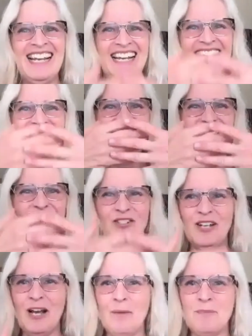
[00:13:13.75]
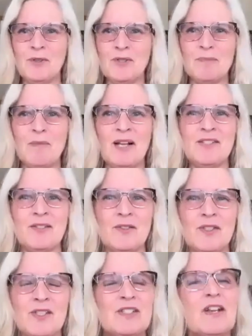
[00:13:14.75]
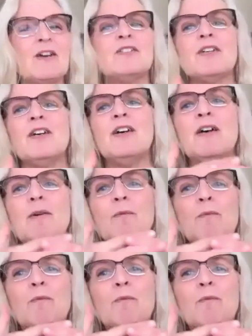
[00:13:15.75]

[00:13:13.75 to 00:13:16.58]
and actually help those muscles start to